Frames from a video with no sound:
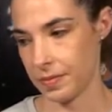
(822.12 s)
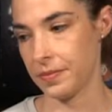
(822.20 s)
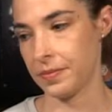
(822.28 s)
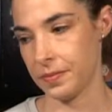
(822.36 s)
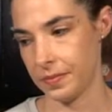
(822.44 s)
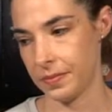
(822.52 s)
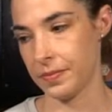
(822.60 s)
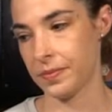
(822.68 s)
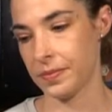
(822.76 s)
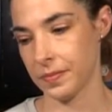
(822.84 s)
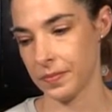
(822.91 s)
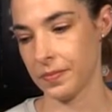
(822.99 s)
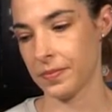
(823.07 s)

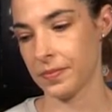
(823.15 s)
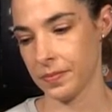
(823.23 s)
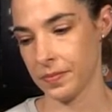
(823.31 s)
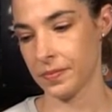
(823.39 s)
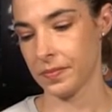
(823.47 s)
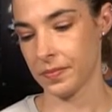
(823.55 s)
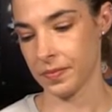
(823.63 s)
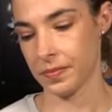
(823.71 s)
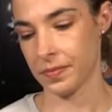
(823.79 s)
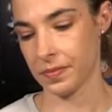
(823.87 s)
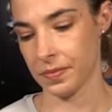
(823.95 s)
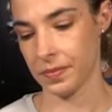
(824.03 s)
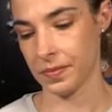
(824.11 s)

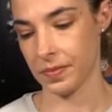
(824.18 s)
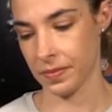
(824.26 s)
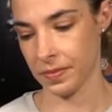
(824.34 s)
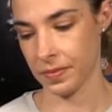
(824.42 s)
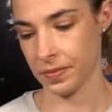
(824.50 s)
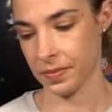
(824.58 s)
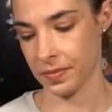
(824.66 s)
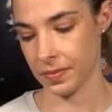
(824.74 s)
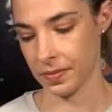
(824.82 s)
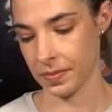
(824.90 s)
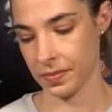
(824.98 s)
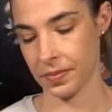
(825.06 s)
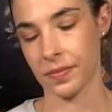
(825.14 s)

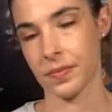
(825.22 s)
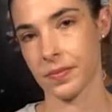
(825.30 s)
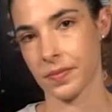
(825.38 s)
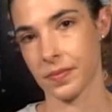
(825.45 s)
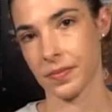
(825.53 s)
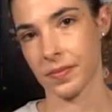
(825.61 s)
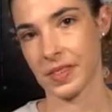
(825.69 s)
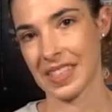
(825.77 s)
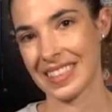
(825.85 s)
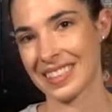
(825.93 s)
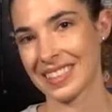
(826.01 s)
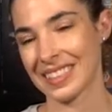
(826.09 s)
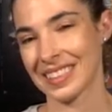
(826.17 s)

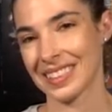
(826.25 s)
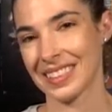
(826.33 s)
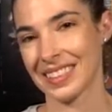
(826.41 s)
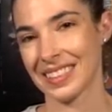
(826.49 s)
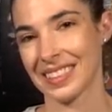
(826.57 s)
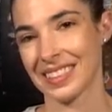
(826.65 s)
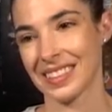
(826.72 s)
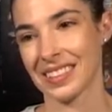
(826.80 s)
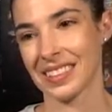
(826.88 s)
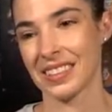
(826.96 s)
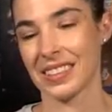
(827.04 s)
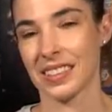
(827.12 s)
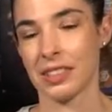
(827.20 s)

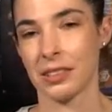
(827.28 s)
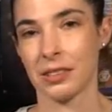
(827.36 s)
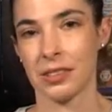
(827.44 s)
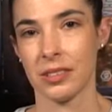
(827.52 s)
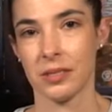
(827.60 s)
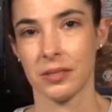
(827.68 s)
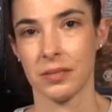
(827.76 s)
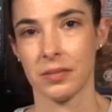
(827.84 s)
(not speaking)